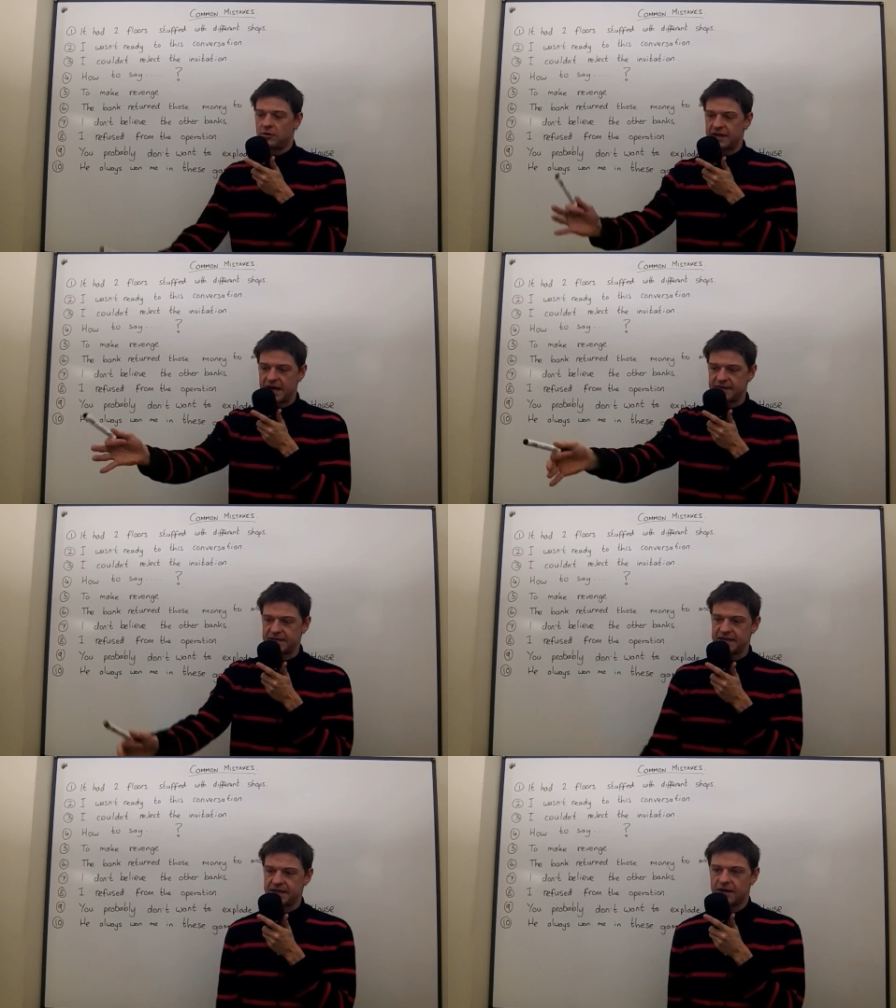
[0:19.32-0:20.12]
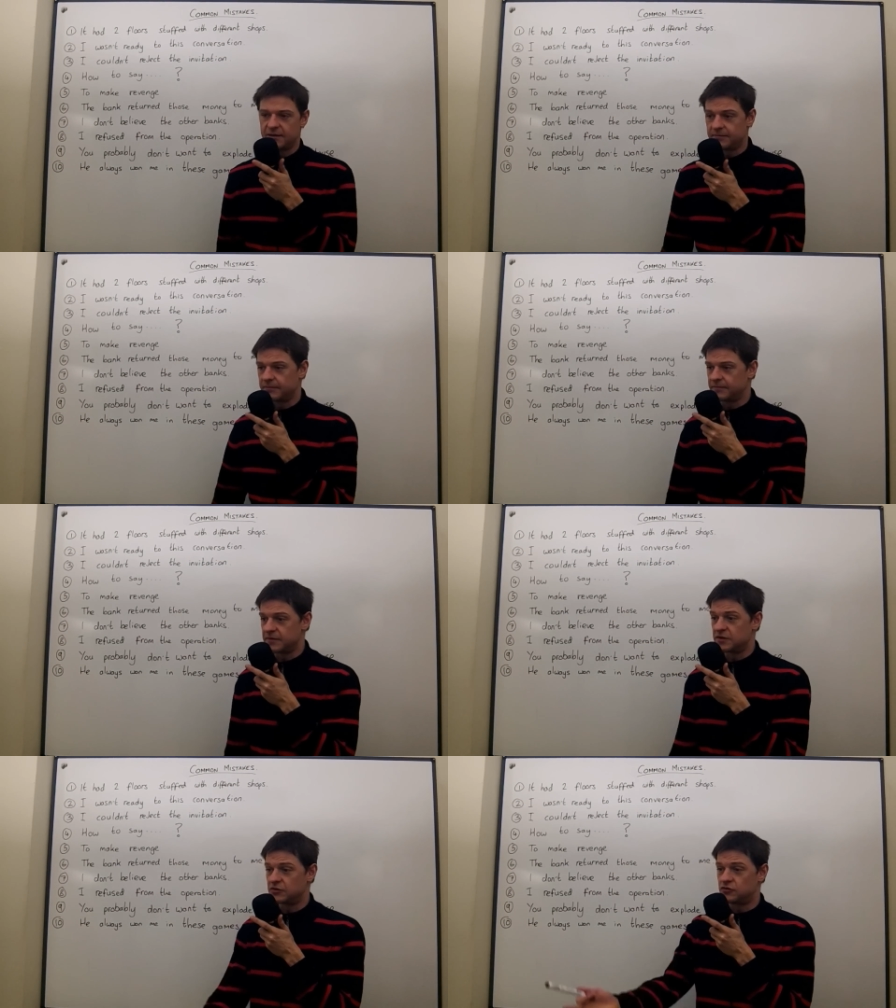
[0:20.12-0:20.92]
or that the
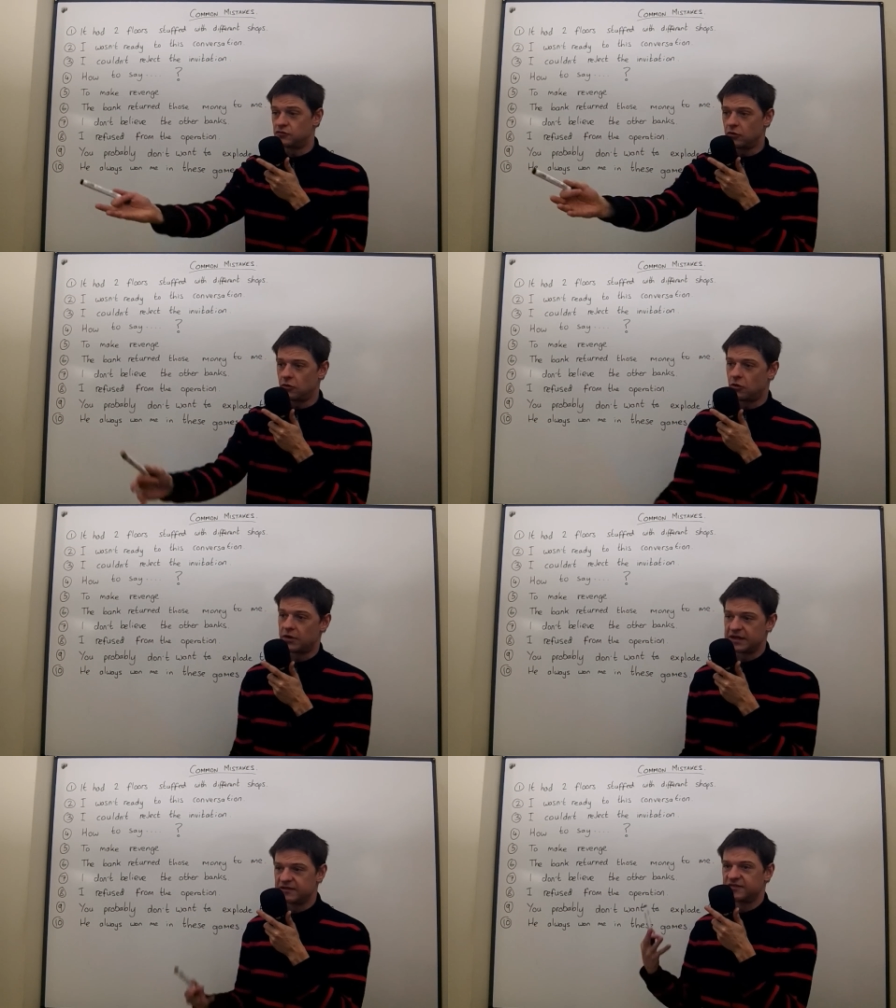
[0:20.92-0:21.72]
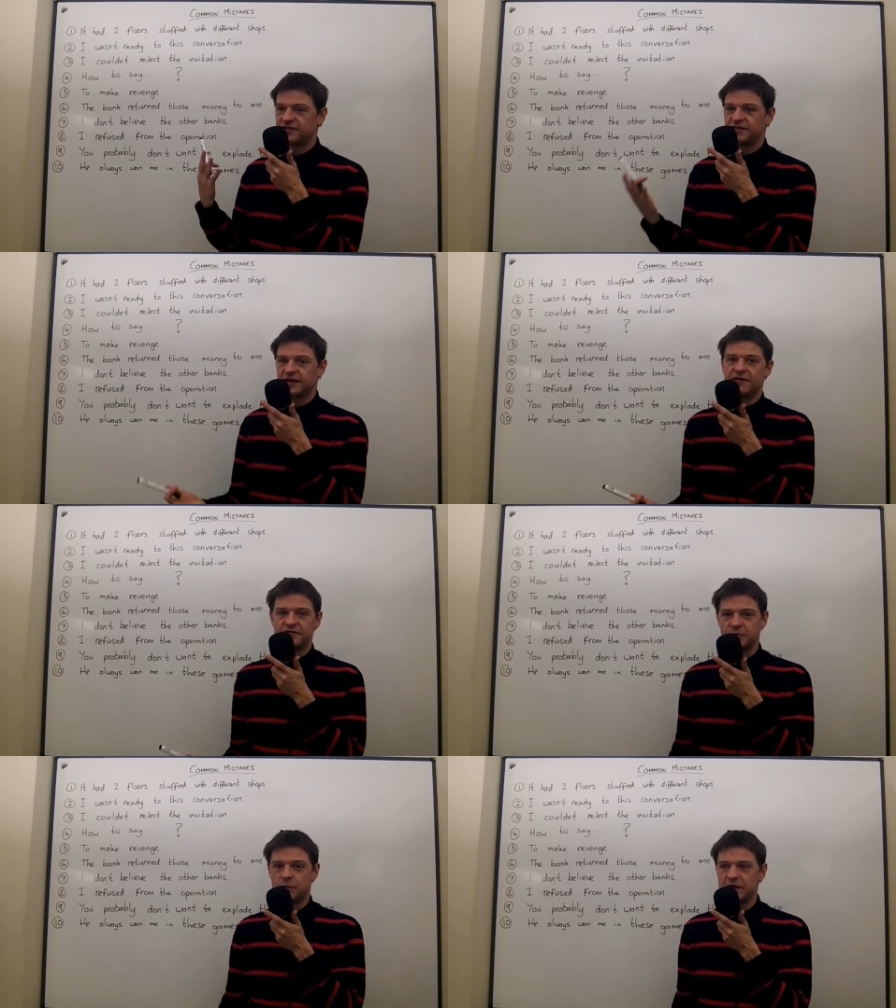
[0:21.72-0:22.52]
um, the drawer is
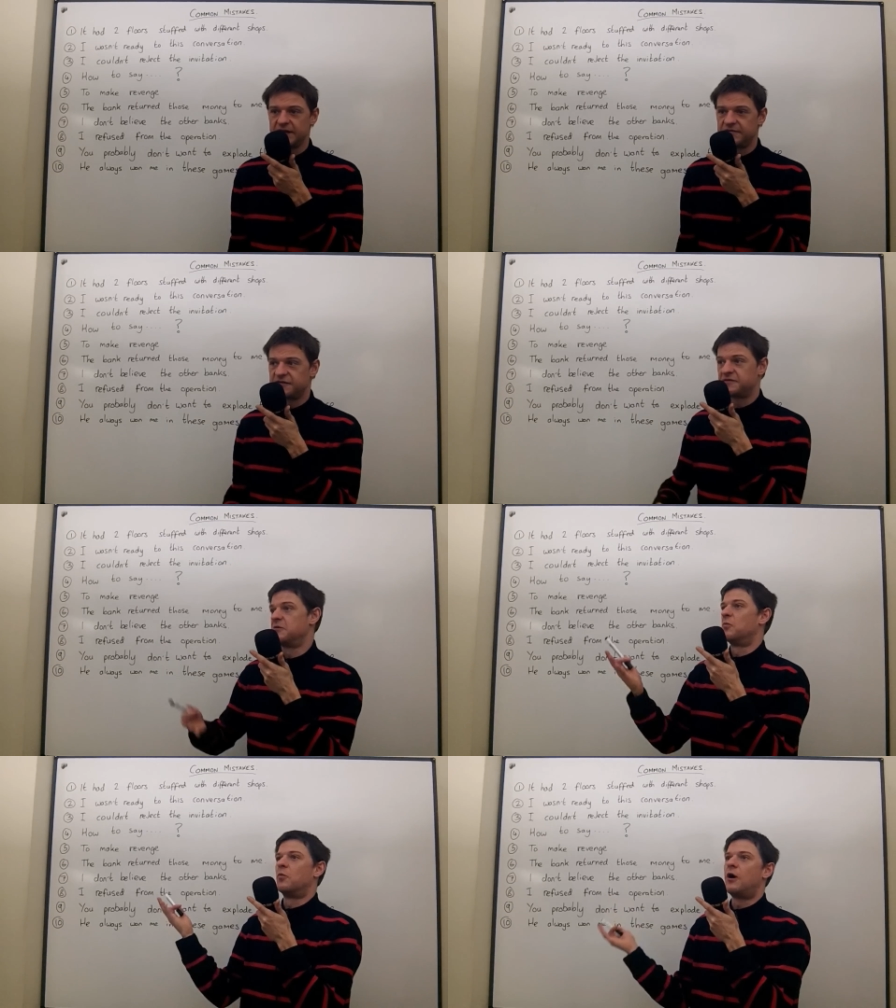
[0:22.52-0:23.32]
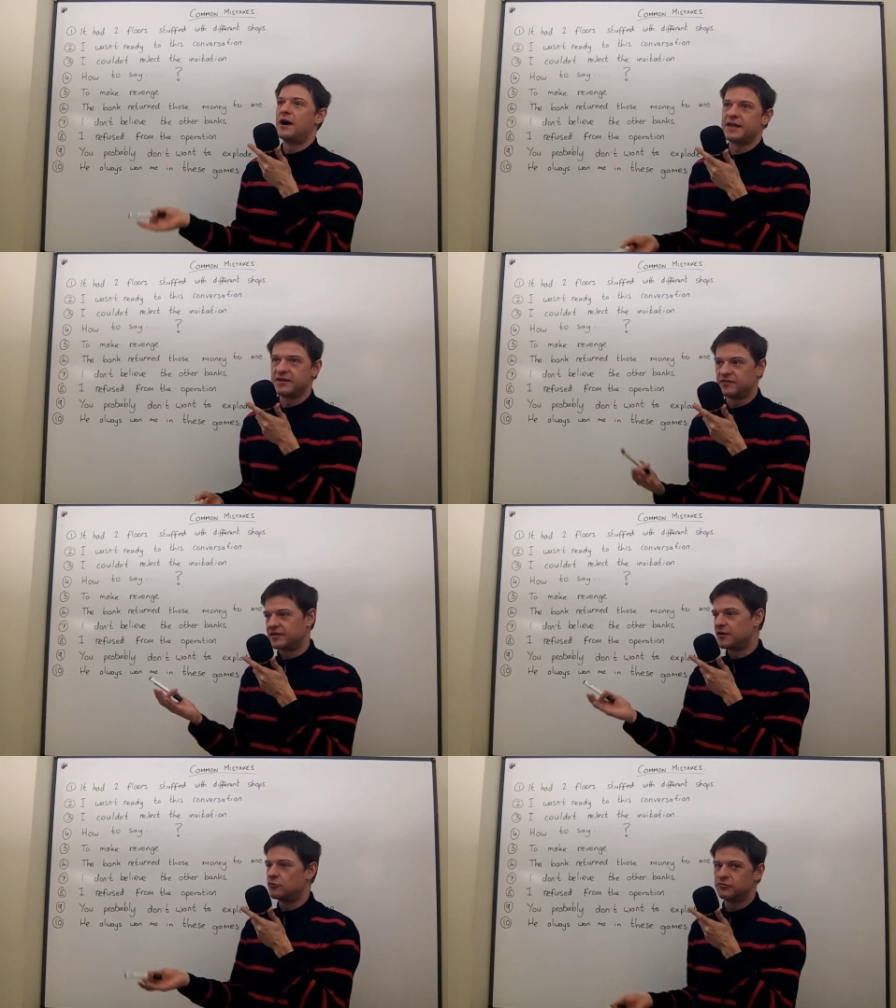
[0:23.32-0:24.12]
stuffed with
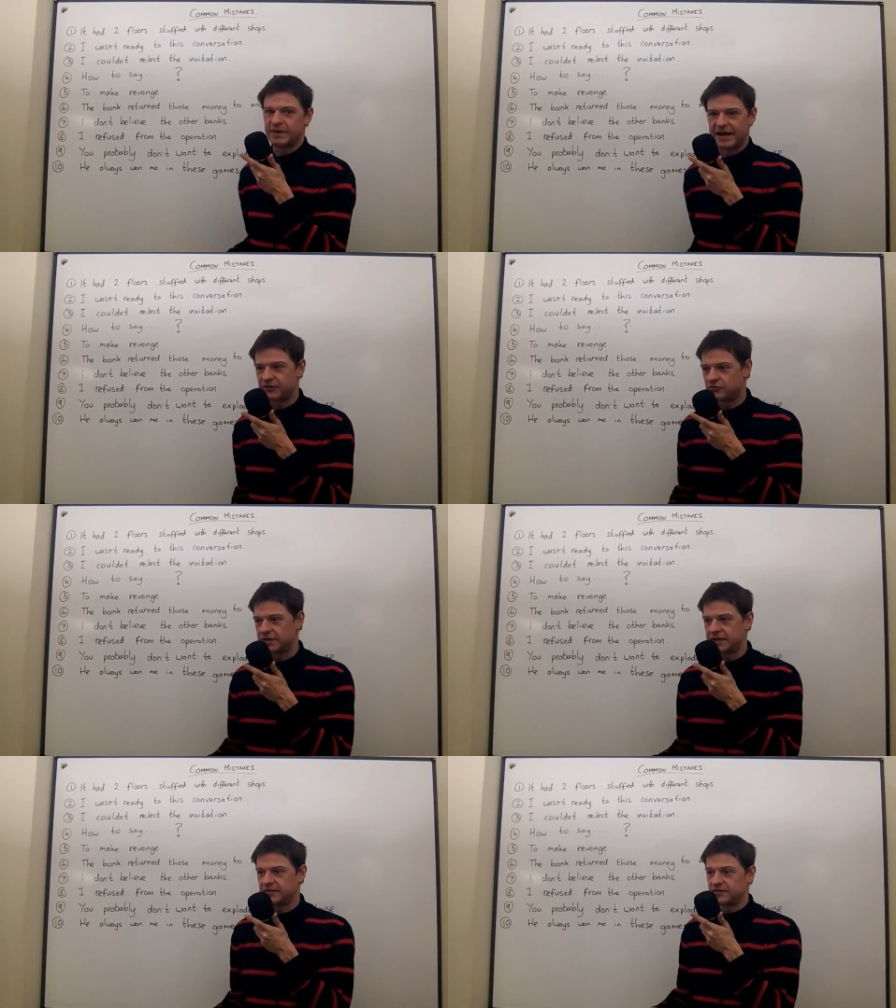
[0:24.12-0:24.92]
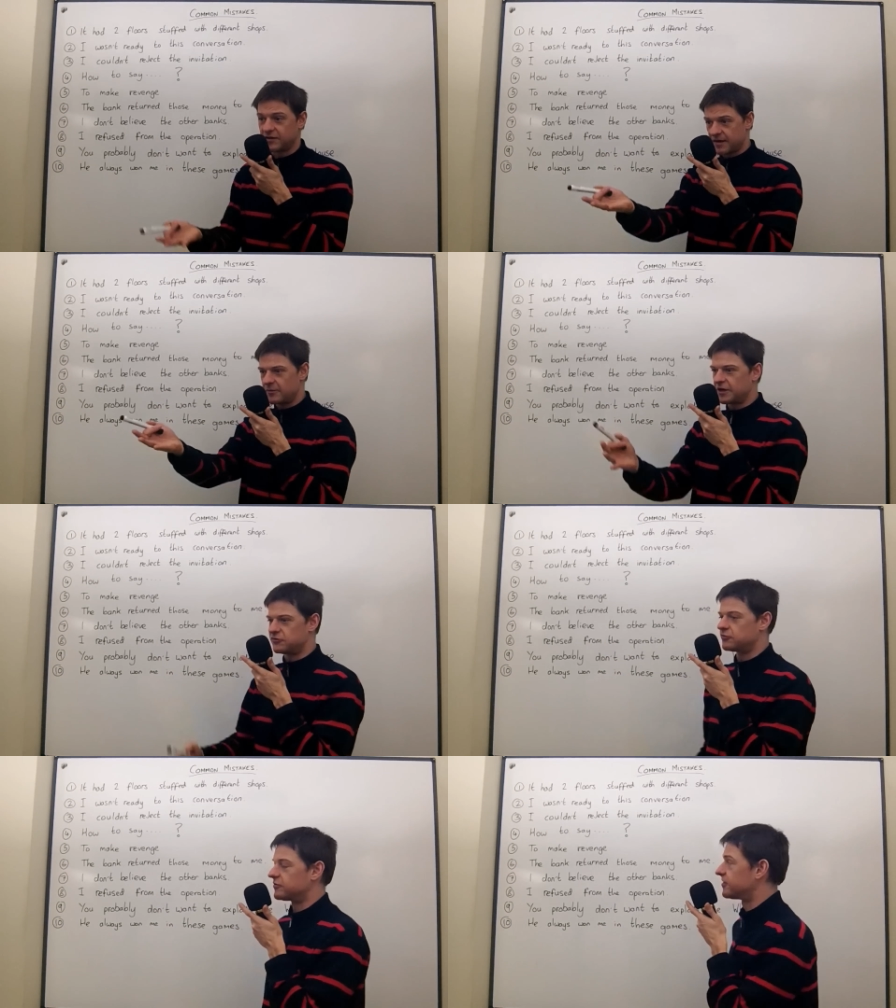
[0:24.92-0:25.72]
wires and old batteries like my
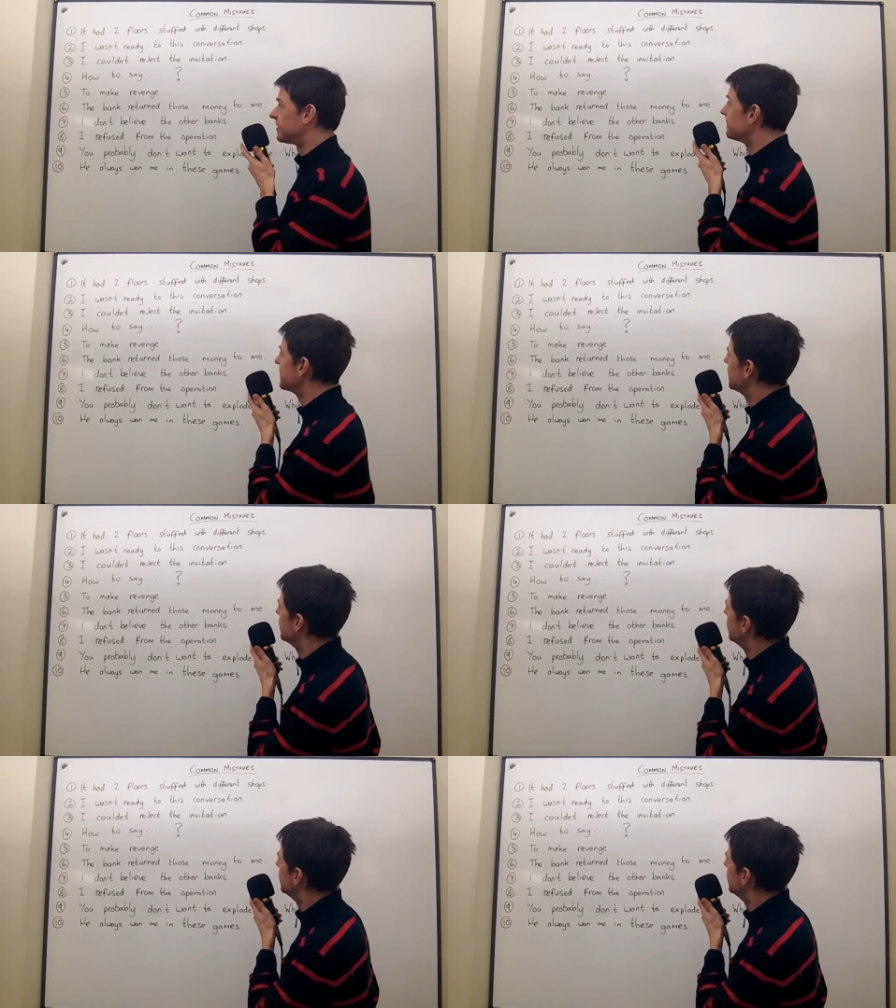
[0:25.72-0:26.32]
drawers are.